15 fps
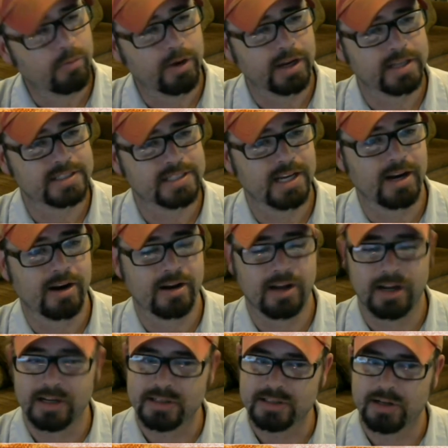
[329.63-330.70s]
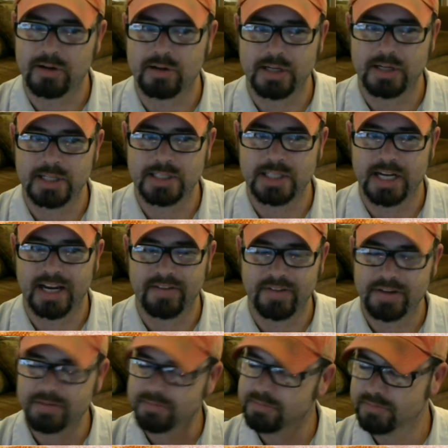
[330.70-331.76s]
Rick gets the haircut, gets all clean
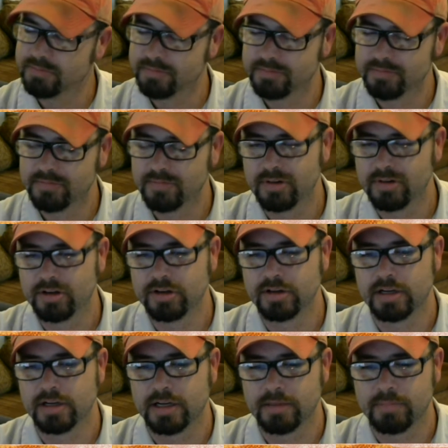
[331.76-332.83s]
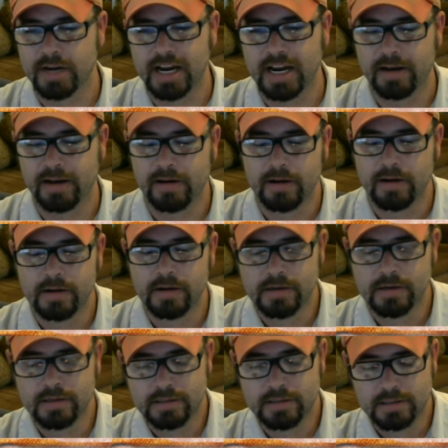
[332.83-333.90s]
shaven, good looking man.
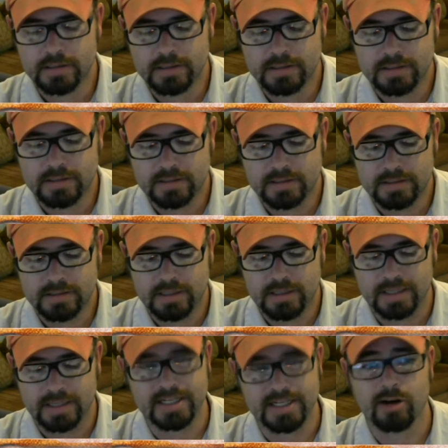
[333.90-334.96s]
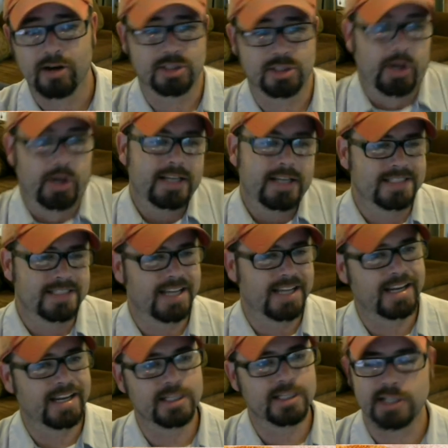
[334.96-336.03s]
Daryl still hasn't
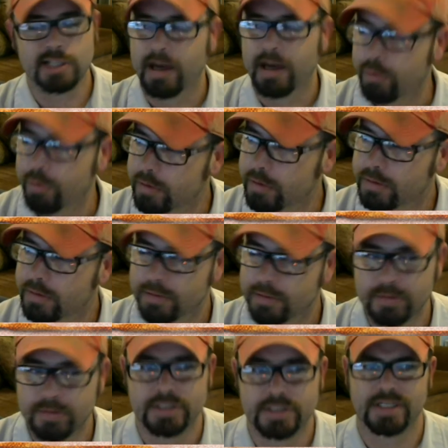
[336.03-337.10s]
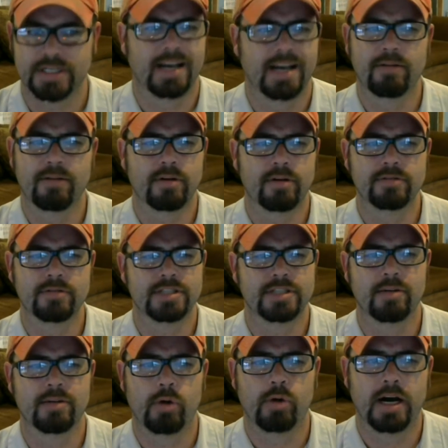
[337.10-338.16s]
taken a shower, which I don't
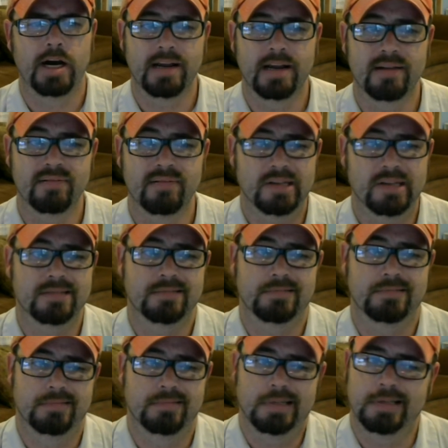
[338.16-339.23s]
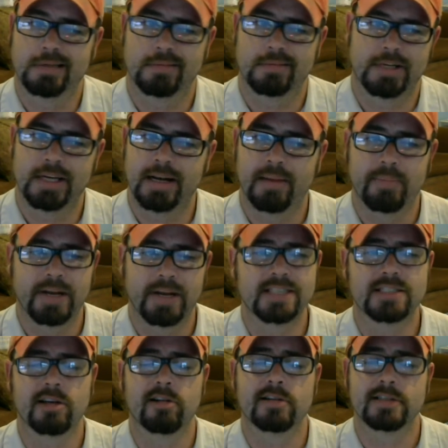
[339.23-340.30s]
understand why. I guess, damn, man, I bet
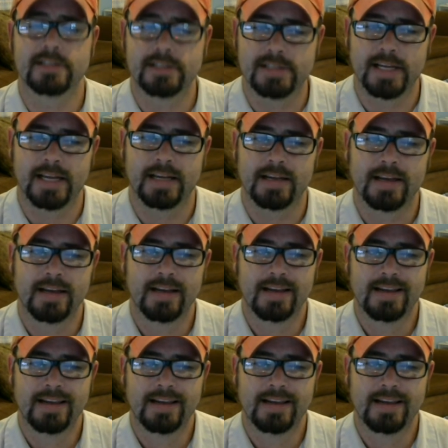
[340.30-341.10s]
he's starting to stink.